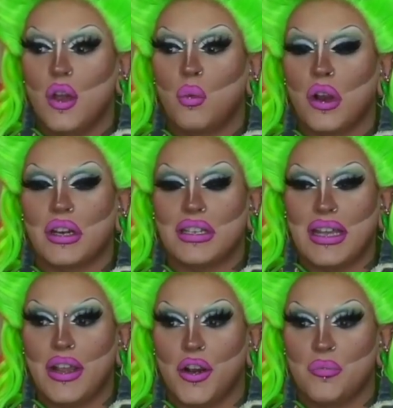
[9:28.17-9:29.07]
We're going to
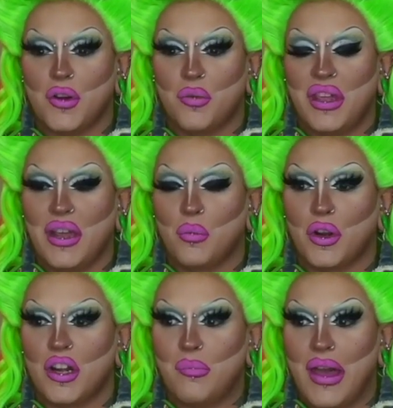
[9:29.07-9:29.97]
take our Burmy and
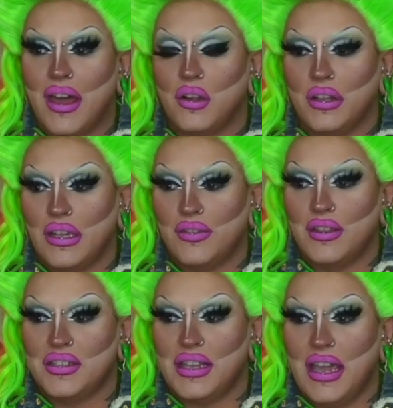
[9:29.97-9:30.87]
we're going to battle in
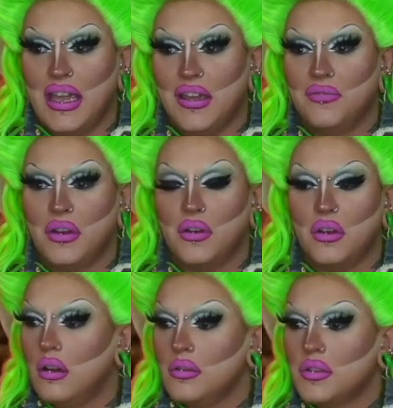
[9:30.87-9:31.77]
this cave.
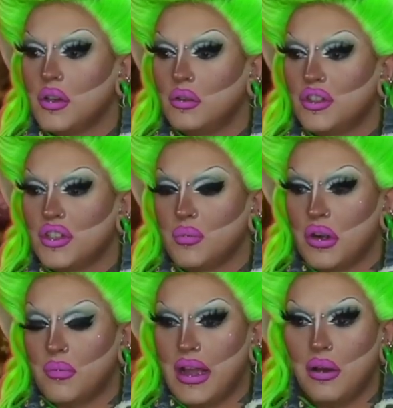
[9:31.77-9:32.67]
So let's just
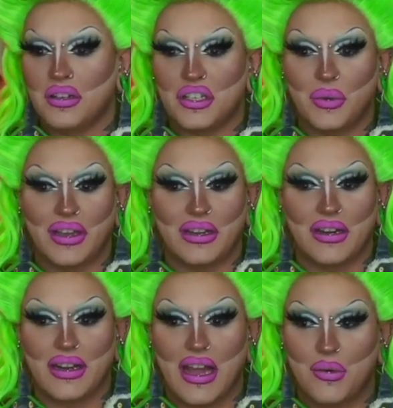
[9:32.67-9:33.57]
run around until we get an
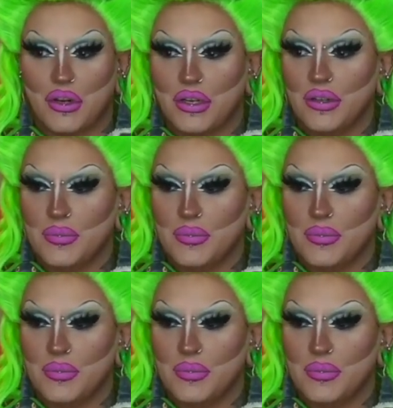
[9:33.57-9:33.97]
encounter.